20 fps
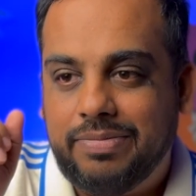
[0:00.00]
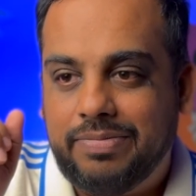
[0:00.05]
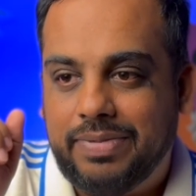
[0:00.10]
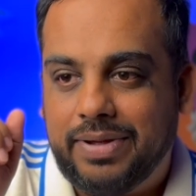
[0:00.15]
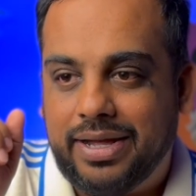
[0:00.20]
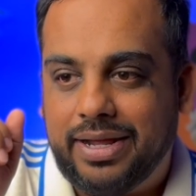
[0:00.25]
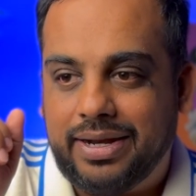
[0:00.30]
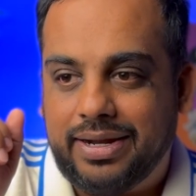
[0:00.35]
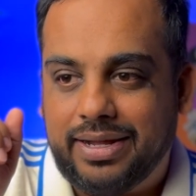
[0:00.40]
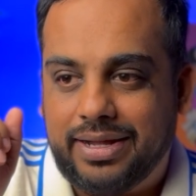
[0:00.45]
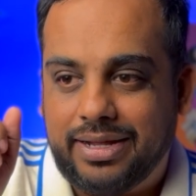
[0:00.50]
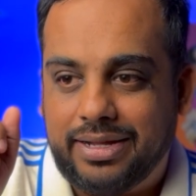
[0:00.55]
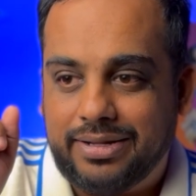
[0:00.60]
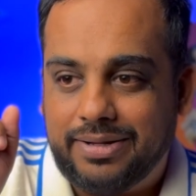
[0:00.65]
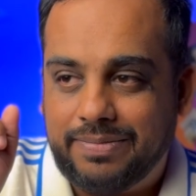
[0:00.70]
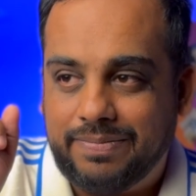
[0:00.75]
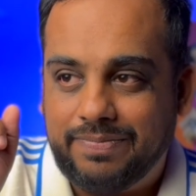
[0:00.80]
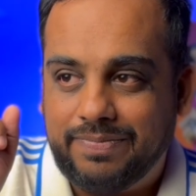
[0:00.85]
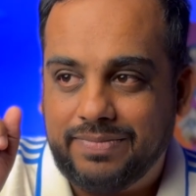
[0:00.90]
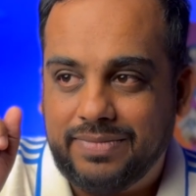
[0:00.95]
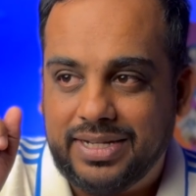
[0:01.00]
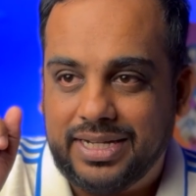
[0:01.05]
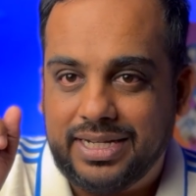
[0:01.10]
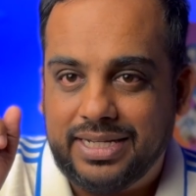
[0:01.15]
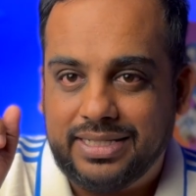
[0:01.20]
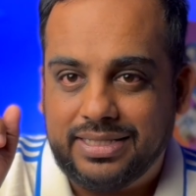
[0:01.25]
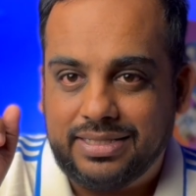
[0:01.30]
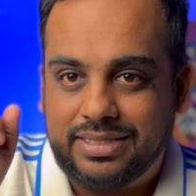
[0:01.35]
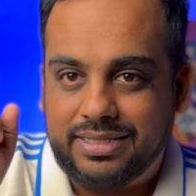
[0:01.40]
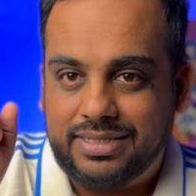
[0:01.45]
But
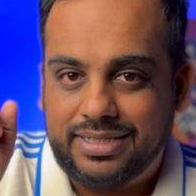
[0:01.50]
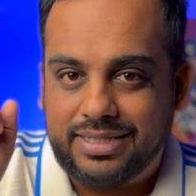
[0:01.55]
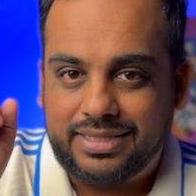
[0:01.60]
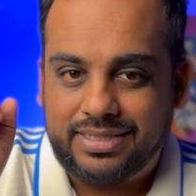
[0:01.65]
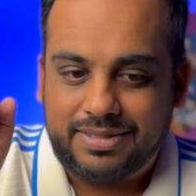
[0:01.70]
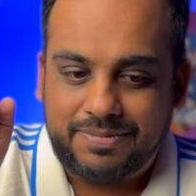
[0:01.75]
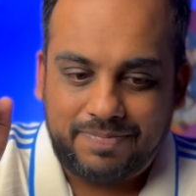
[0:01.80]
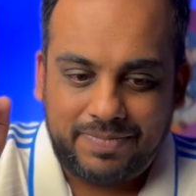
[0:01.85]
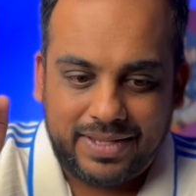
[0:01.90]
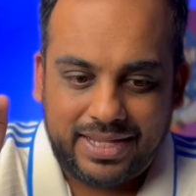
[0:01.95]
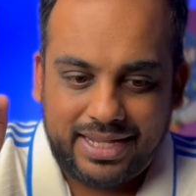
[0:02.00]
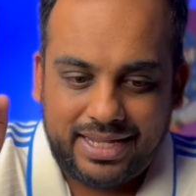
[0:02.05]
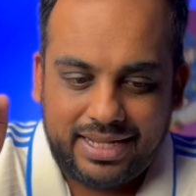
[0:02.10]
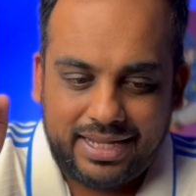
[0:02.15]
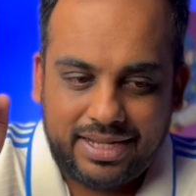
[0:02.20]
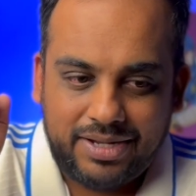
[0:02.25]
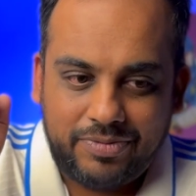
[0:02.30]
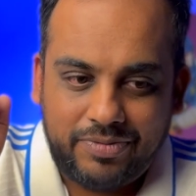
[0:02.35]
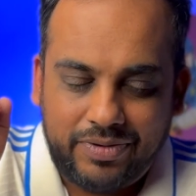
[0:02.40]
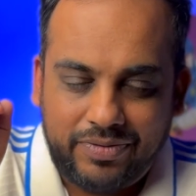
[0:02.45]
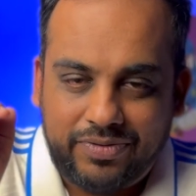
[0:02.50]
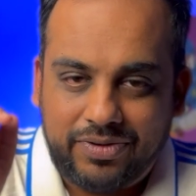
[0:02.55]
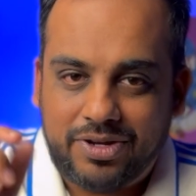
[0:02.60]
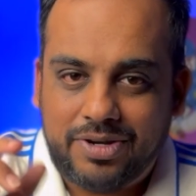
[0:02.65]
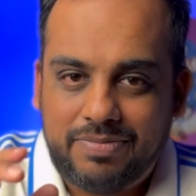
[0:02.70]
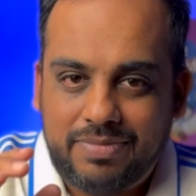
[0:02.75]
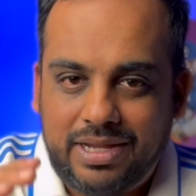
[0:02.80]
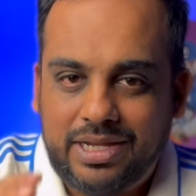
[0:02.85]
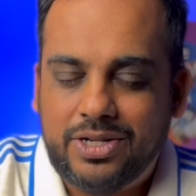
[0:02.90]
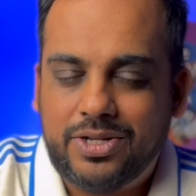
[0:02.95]
it's just we've got
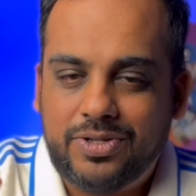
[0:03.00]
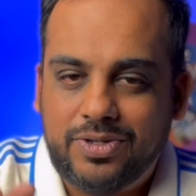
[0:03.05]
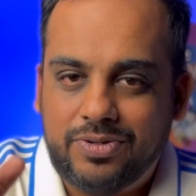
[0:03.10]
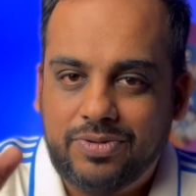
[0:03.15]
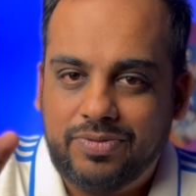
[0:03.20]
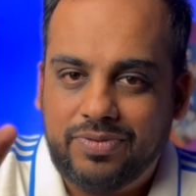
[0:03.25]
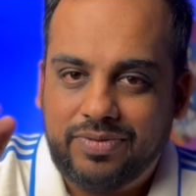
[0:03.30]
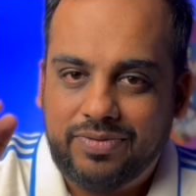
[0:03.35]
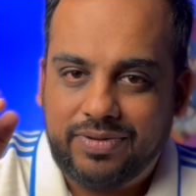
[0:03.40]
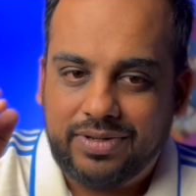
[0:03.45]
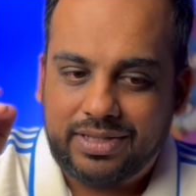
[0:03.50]
to make sure